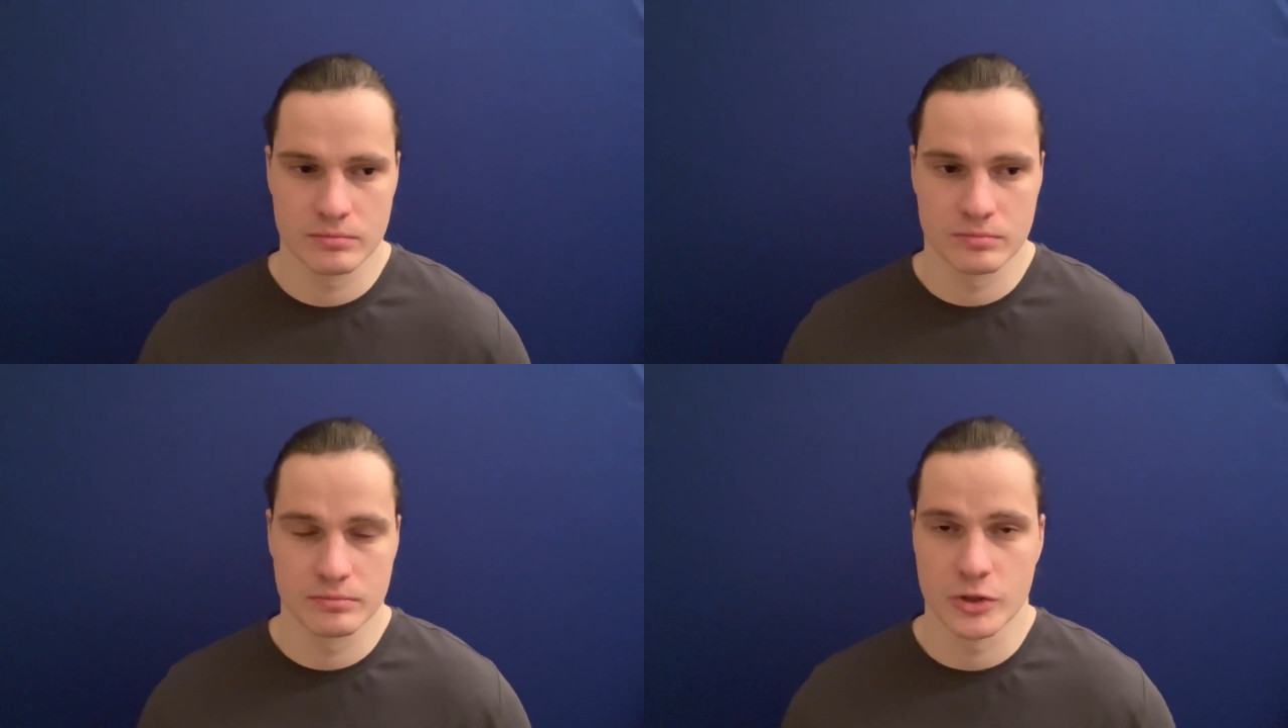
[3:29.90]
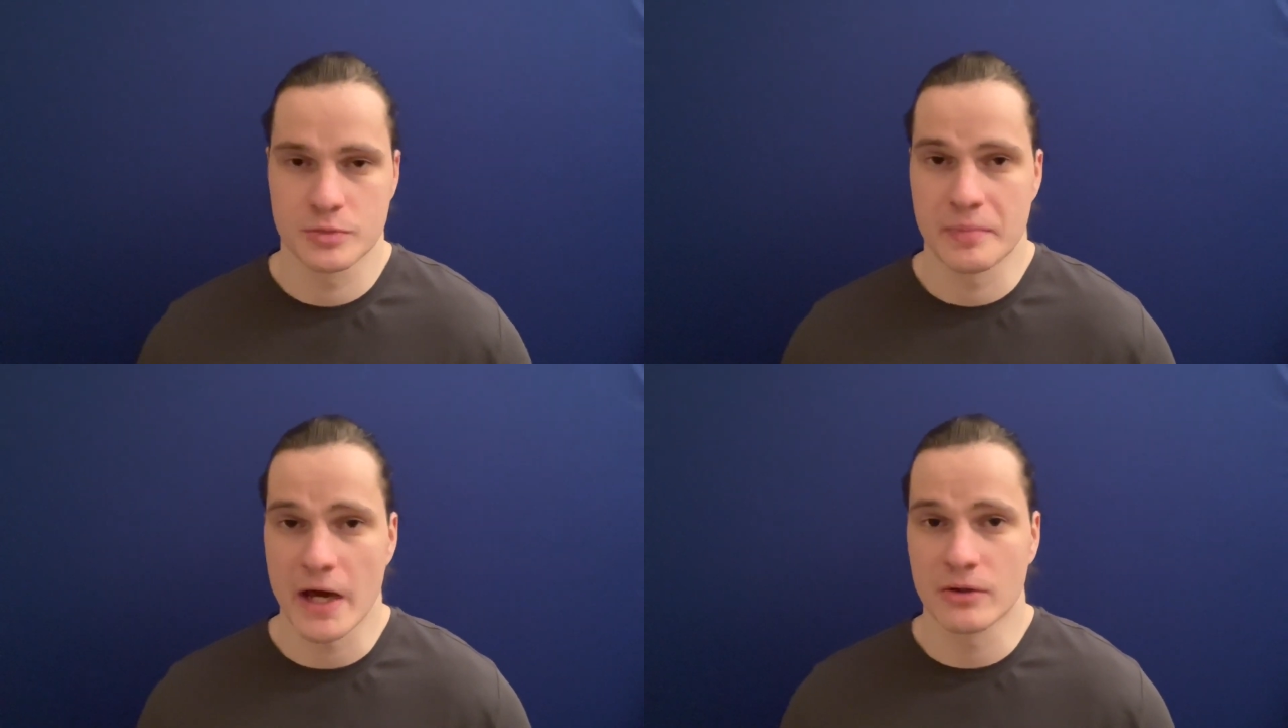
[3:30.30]
much
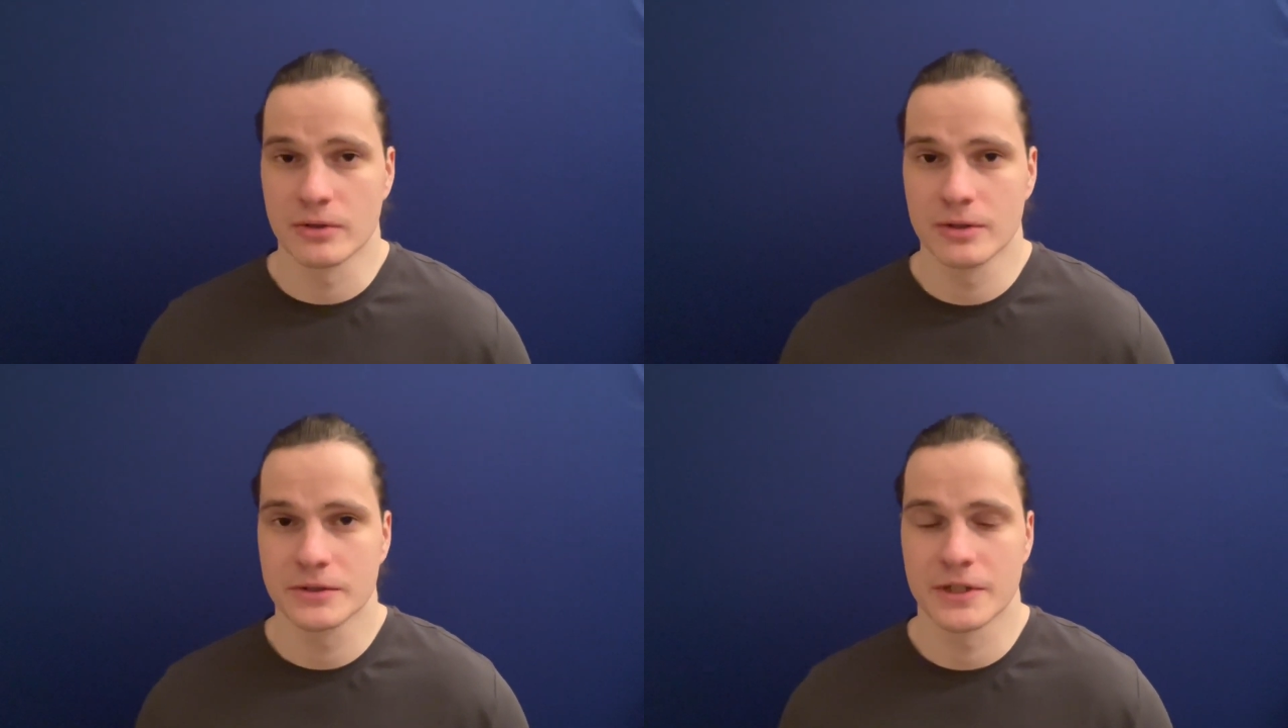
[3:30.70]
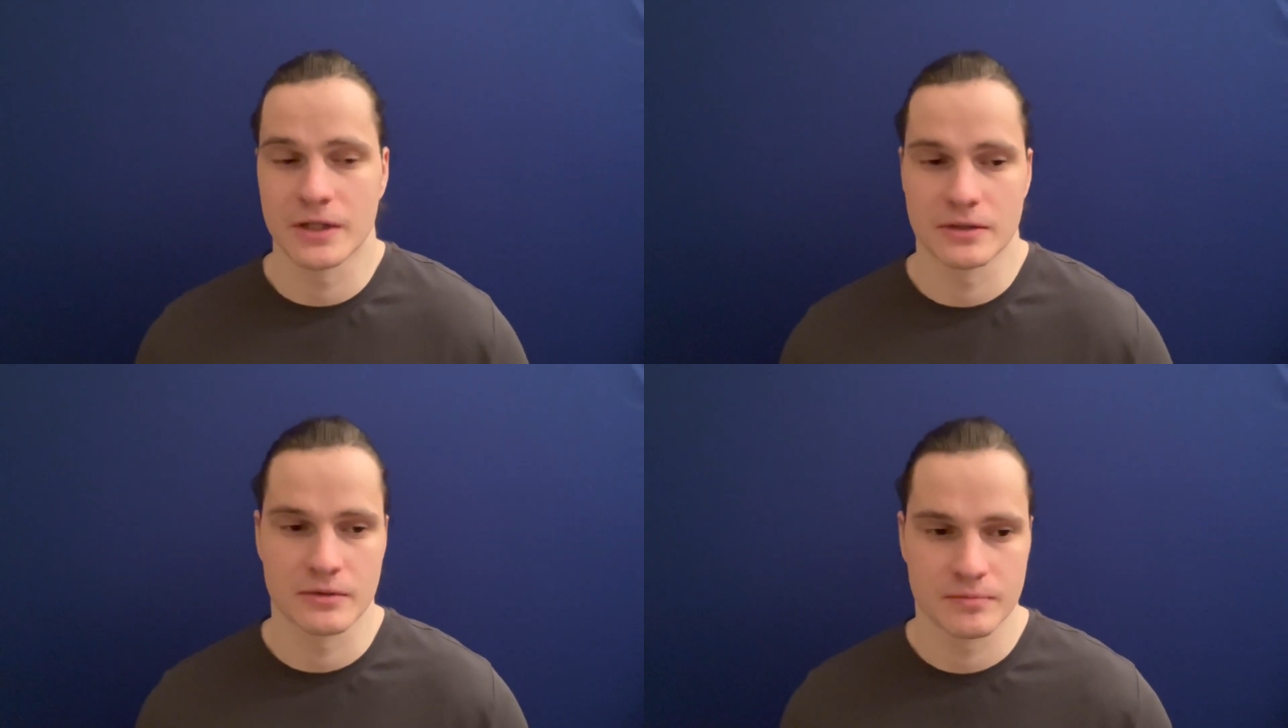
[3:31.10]
better
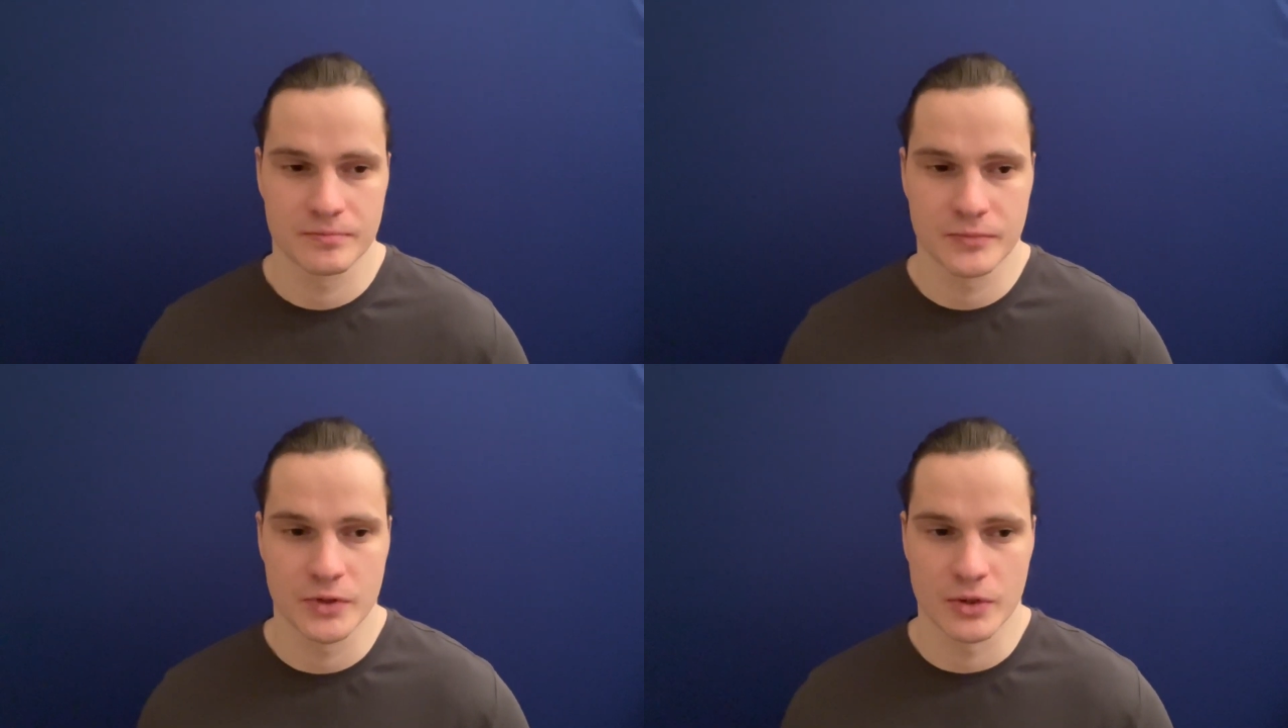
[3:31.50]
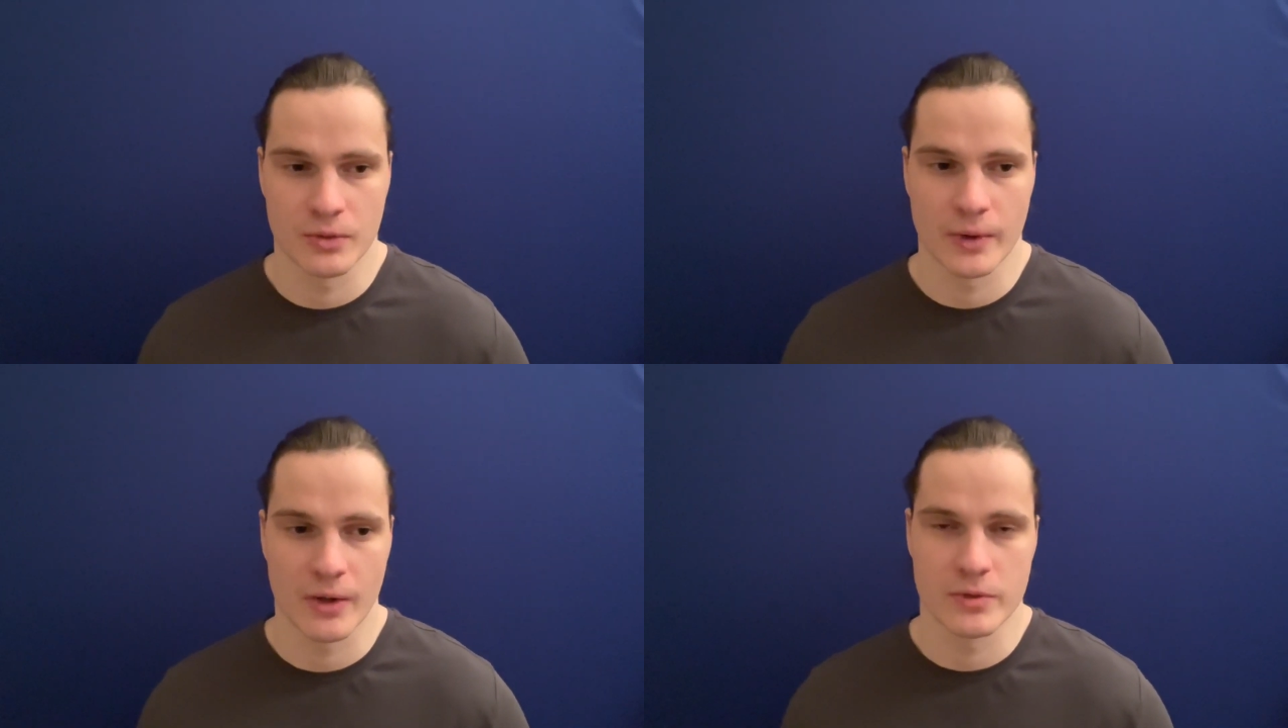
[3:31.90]
than,
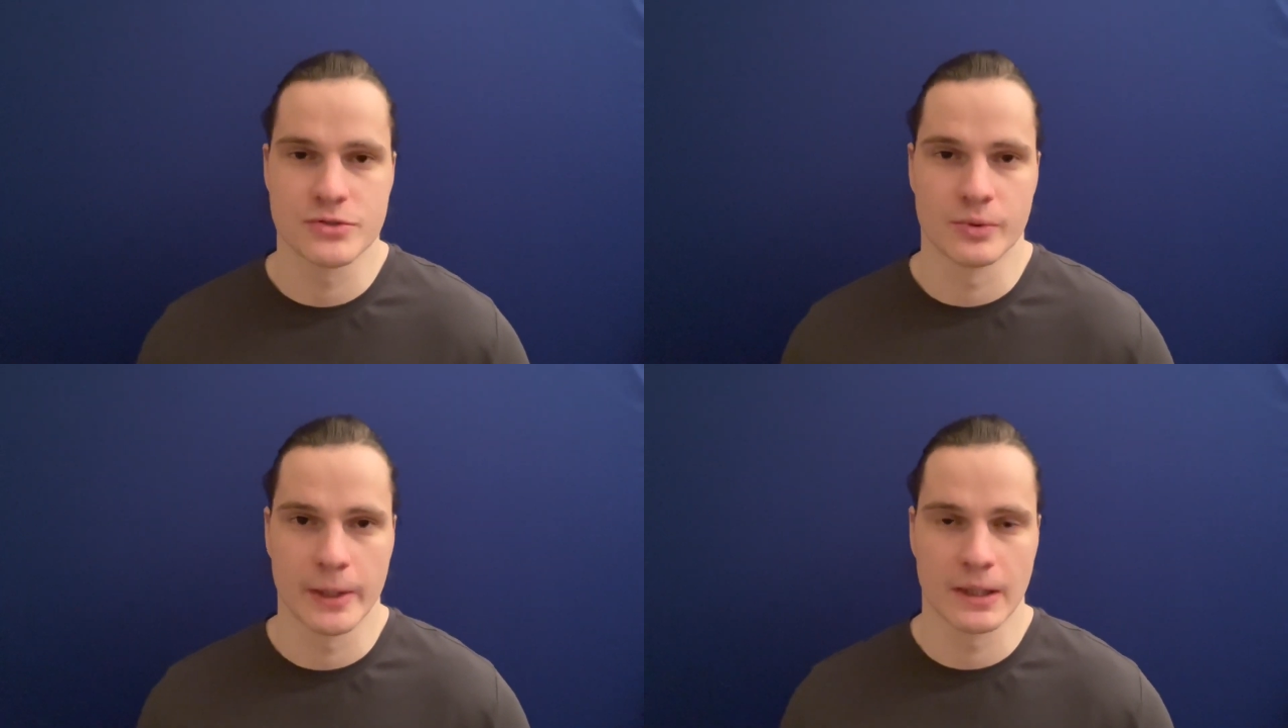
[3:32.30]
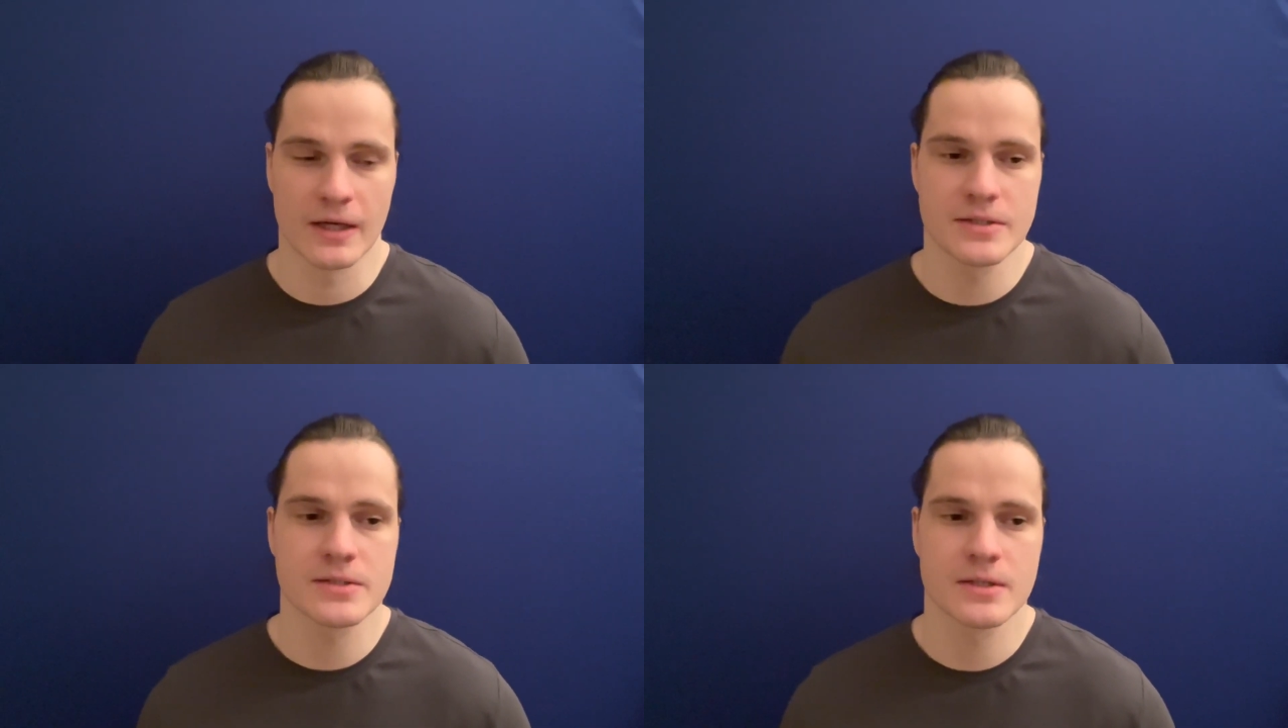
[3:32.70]
when I was doing
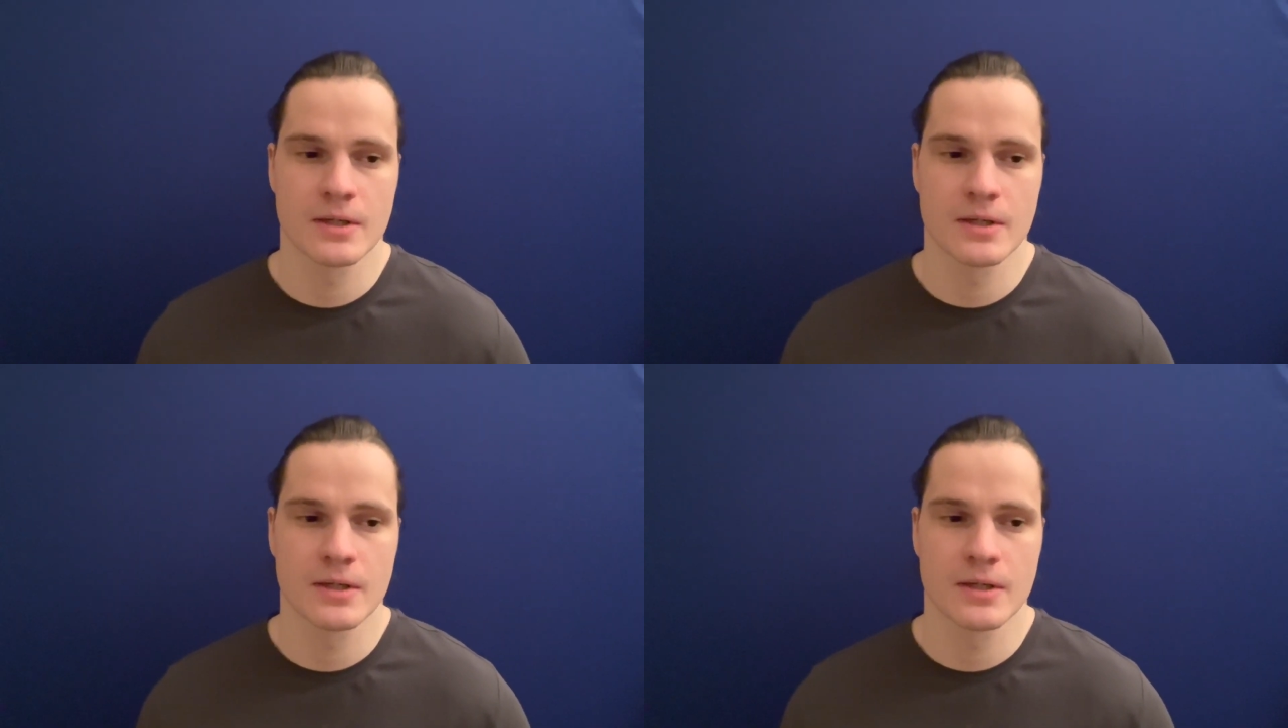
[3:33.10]
less.